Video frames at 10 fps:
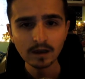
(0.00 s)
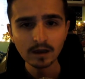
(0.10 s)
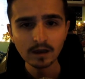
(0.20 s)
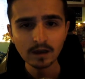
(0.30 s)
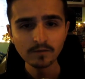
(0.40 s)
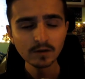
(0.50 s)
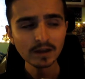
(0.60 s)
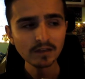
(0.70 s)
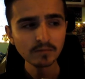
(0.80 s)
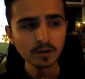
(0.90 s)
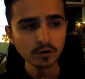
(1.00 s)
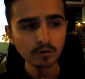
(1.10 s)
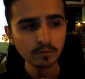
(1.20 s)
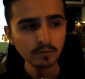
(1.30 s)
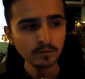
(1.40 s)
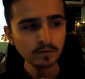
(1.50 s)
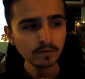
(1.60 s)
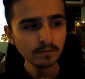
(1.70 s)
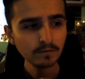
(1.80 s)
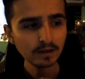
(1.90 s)
I feel like that's my job.
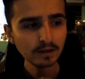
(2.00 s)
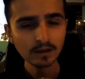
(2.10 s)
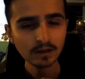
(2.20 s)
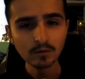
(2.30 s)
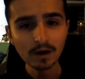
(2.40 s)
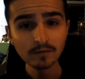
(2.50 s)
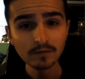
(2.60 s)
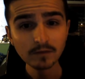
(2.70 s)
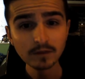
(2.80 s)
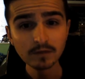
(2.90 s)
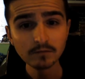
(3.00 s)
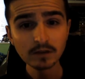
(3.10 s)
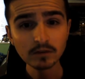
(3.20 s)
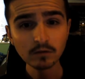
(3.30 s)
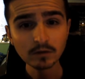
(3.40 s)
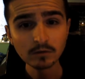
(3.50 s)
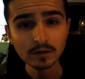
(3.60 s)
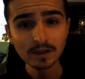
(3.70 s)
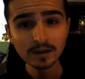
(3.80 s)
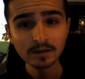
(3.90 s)
I don't know why. I've never really told anyone
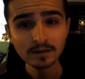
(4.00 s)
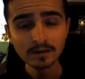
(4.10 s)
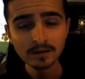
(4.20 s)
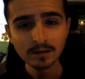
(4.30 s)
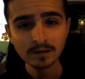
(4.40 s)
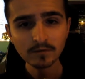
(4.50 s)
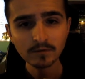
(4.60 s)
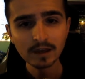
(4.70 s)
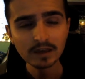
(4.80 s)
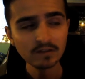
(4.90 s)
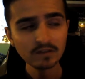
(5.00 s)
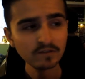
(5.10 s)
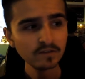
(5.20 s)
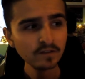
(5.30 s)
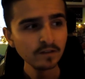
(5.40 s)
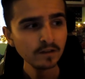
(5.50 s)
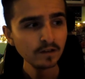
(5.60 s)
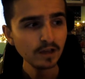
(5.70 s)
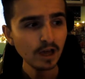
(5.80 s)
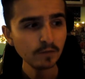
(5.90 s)
that. I feel like it's
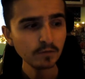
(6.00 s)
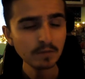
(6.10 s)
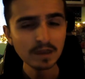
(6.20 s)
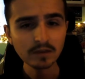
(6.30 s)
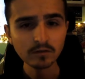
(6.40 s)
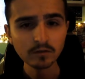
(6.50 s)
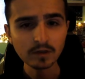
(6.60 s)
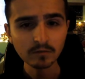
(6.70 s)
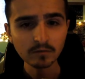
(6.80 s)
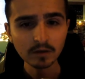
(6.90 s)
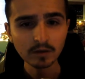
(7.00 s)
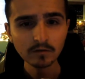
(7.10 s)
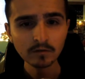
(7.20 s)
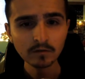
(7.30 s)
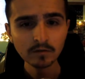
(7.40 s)
up to me to do that sometimes.